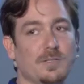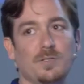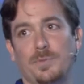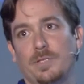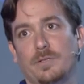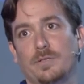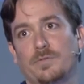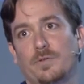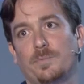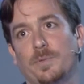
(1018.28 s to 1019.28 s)
that could be
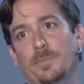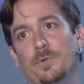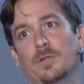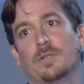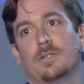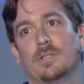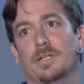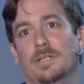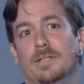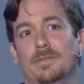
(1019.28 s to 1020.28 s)
good for people
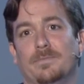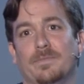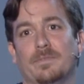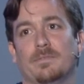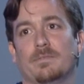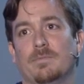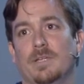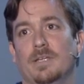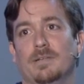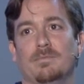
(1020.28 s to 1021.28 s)
uh,
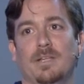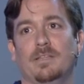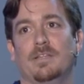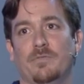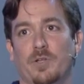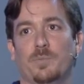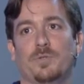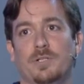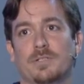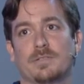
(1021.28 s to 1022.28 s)

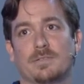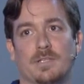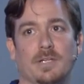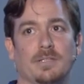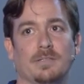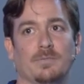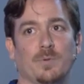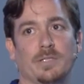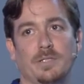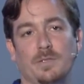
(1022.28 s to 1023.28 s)
developers then
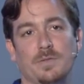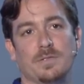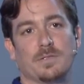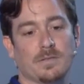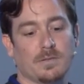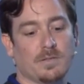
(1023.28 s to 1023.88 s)
when they use